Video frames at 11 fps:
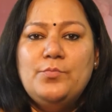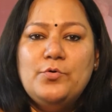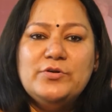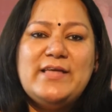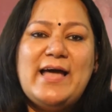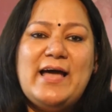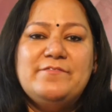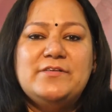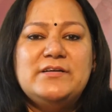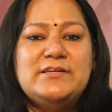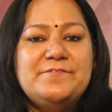Both
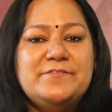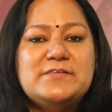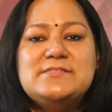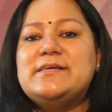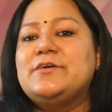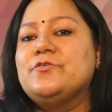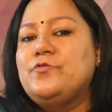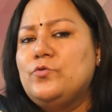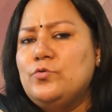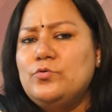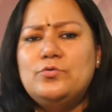have a different set of
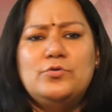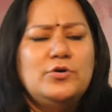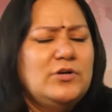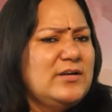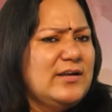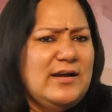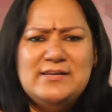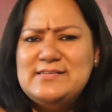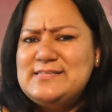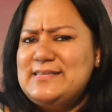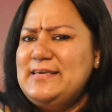logo,
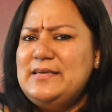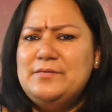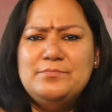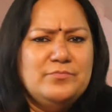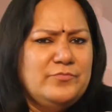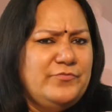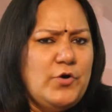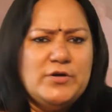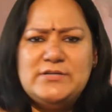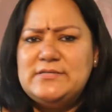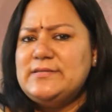color scheme,
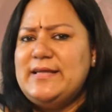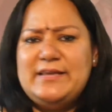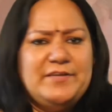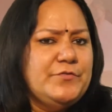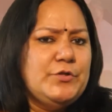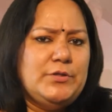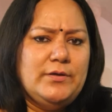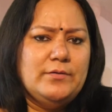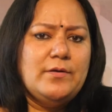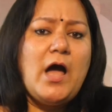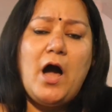font, and
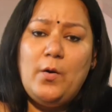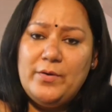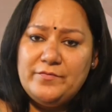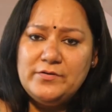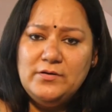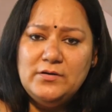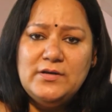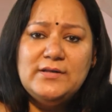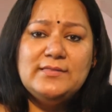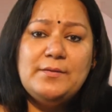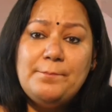everything. However,
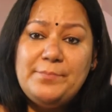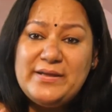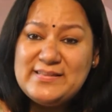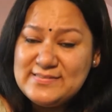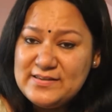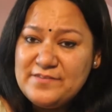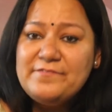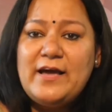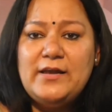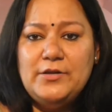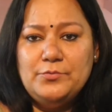the basic
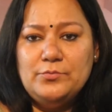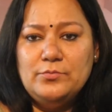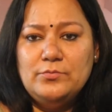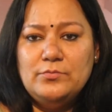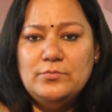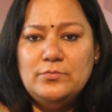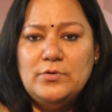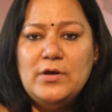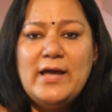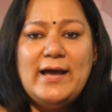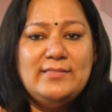value
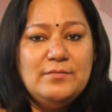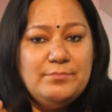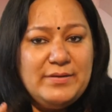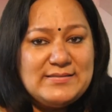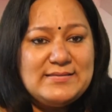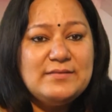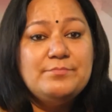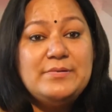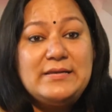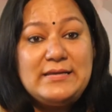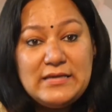and the
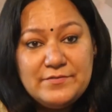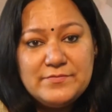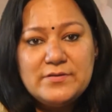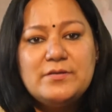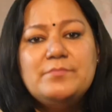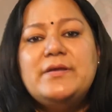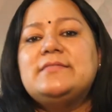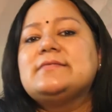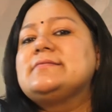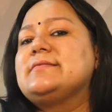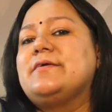basic beliefs remain
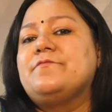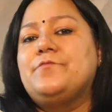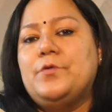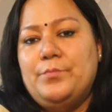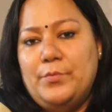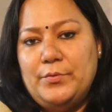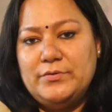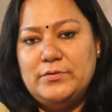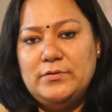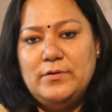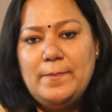the same for both.